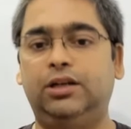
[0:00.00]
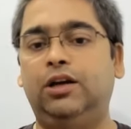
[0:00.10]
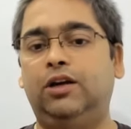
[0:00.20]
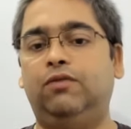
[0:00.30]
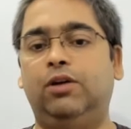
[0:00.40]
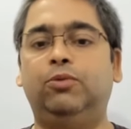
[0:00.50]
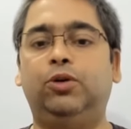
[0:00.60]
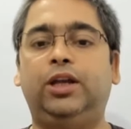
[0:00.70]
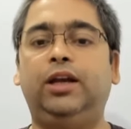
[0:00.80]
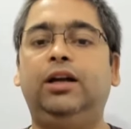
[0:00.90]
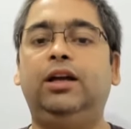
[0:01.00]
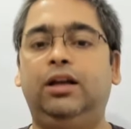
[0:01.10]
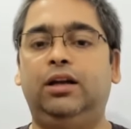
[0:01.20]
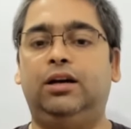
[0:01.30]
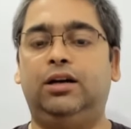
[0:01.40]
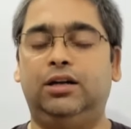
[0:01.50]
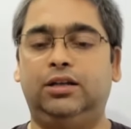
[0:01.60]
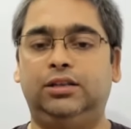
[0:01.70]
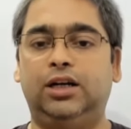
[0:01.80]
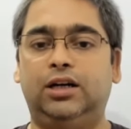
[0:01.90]
One more thing,
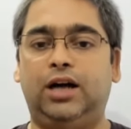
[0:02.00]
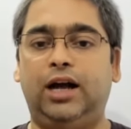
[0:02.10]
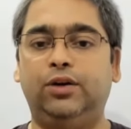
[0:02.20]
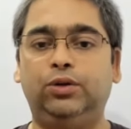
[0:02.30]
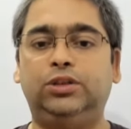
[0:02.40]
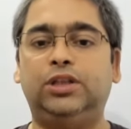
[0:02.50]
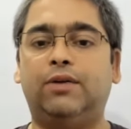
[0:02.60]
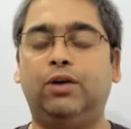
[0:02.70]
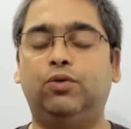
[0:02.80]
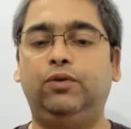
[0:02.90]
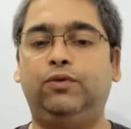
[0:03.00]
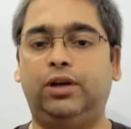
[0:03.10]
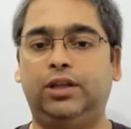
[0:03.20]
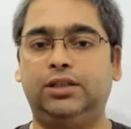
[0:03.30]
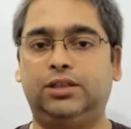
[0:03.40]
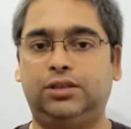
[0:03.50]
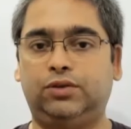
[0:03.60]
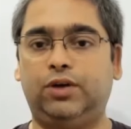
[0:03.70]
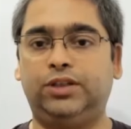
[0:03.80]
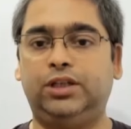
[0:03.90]
I wrote Java code for this
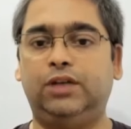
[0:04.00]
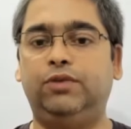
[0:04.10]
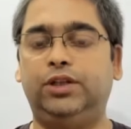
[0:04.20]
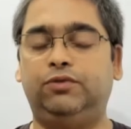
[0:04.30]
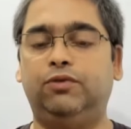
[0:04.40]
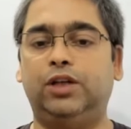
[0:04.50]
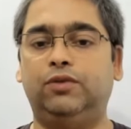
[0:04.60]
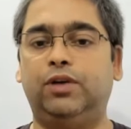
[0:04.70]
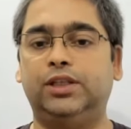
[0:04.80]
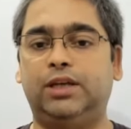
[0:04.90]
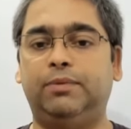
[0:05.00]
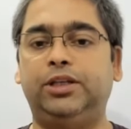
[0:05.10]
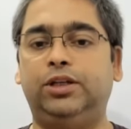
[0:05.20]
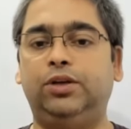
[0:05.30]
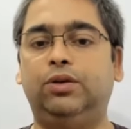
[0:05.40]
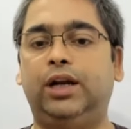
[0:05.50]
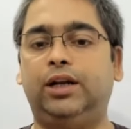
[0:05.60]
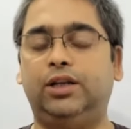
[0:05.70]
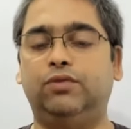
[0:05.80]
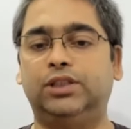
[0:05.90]
question which was 170, that
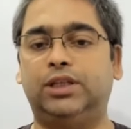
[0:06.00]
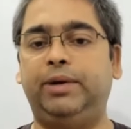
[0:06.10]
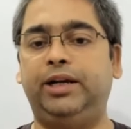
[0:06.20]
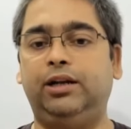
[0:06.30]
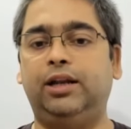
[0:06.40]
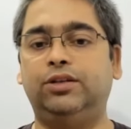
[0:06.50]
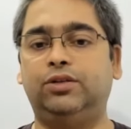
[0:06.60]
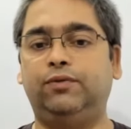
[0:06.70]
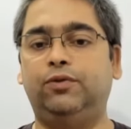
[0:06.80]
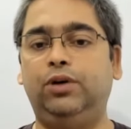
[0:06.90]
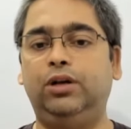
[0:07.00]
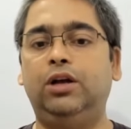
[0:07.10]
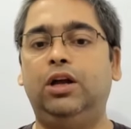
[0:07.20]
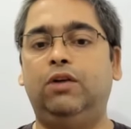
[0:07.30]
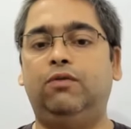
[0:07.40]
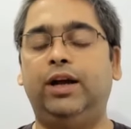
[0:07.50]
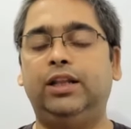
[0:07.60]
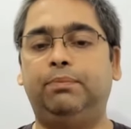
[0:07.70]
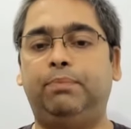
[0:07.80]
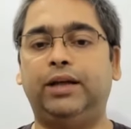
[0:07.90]
is 170 lines of code, while the
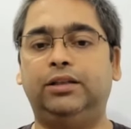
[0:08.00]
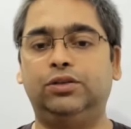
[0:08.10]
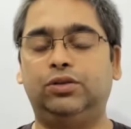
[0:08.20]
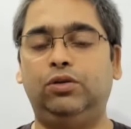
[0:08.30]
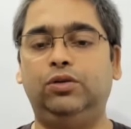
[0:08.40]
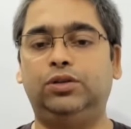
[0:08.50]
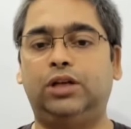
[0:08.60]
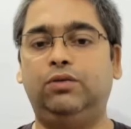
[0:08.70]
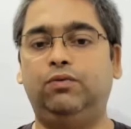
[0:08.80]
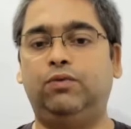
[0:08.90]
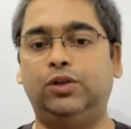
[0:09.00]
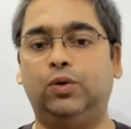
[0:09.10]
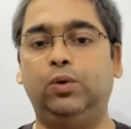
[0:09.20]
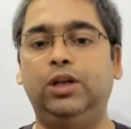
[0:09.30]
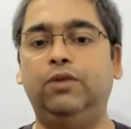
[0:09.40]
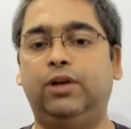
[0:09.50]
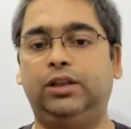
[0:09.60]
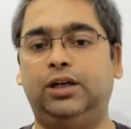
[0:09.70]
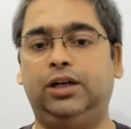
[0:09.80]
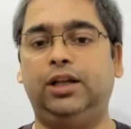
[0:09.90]
Python solution was only
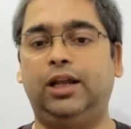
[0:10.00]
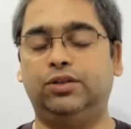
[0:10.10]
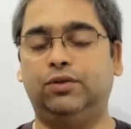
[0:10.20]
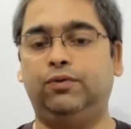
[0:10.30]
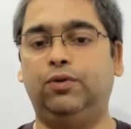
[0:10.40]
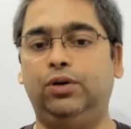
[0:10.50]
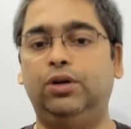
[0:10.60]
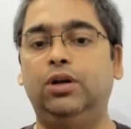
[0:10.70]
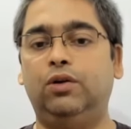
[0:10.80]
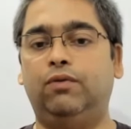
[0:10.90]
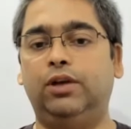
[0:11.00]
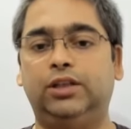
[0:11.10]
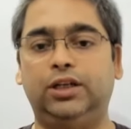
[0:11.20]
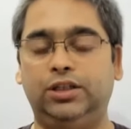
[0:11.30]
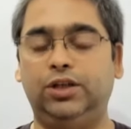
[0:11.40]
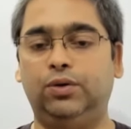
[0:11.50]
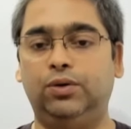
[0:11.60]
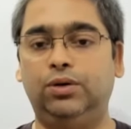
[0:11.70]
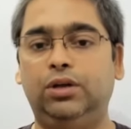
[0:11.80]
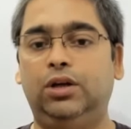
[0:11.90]
130 lines of code, 130.
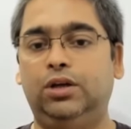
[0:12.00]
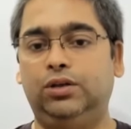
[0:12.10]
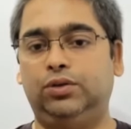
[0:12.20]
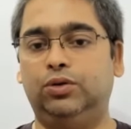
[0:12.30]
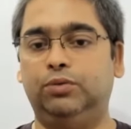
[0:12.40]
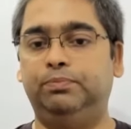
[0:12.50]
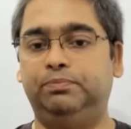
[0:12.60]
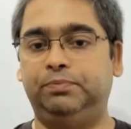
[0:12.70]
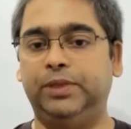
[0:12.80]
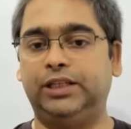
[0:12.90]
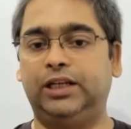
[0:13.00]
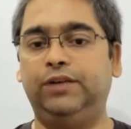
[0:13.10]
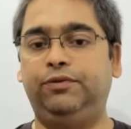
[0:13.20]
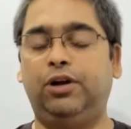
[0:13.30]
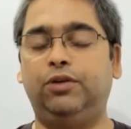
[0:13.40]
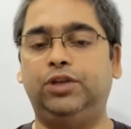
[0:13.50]
So basically if you are using